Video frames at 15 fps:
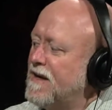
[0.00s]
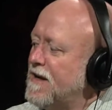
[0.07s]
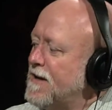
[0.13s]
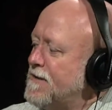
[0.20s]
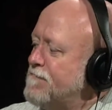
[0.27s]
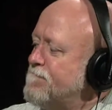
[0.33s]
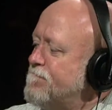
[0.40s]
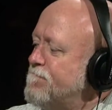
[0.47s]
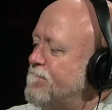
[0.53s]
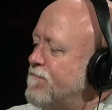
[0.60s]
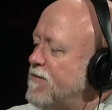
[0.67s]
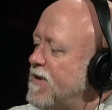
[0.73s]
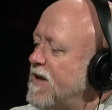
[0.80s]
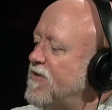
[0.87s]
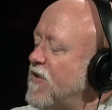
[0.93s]
Um,
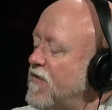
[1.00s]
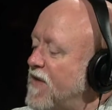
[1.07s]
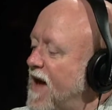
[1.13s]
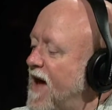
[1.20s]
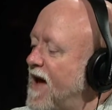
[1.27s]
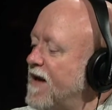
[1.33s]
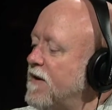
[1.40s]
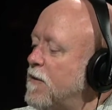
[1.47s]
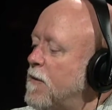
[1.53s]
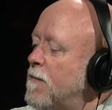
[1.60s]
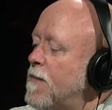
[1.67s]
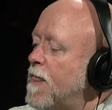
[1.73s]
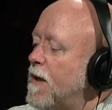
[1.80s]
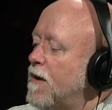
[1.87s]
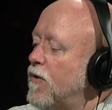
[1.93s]
either that,
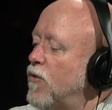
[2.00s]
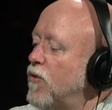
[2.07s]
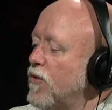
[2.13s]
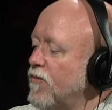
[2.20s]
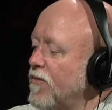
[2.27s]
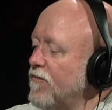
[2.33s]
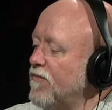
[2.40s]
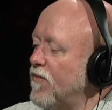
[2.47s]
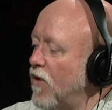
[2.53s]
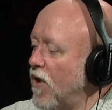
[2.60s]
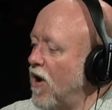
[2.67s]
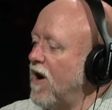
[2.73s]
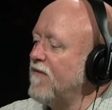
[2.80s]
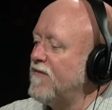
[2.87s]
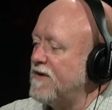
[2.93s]
or what, more
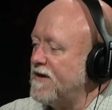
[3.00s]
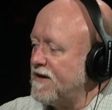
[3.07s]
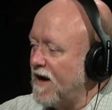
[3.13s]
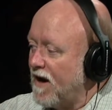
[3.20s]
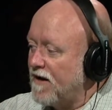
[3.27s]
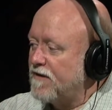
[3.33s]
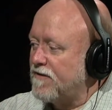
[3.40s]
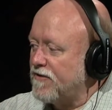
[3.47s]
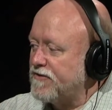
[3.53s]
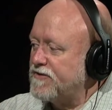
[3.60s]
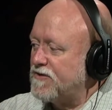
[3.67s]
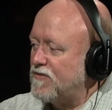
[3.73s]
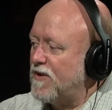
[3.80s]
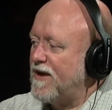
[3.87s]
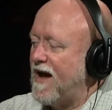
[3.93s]
often in our
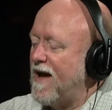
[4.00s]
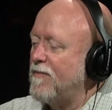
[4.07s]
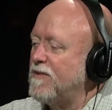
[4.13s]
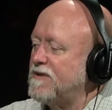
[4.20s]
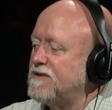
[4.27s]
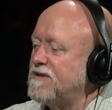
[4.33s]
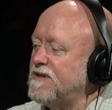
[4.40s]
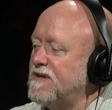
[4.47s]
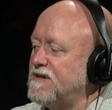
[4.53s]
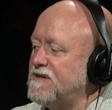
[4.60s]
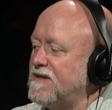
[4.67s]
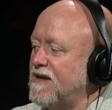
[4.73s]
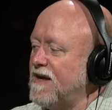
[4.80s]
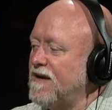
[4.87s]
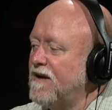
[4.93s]
culture, what happens is
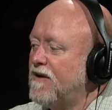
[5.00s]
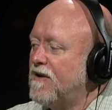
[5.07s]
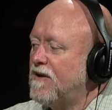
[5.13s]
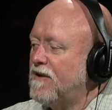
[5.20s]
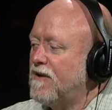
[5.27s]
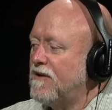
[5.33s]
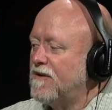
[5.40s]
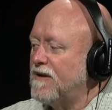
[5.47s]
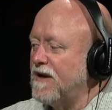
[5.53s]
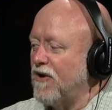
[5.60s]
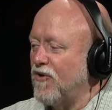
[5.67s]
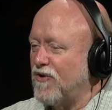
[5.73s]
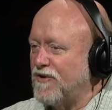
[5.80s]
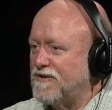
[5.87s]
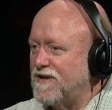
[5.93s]
that it
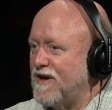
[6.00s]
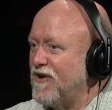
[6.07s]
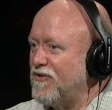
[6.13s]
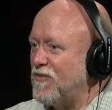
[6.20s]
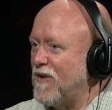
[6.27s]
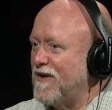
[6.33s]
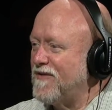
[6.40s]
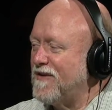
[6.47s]
all goes the other way.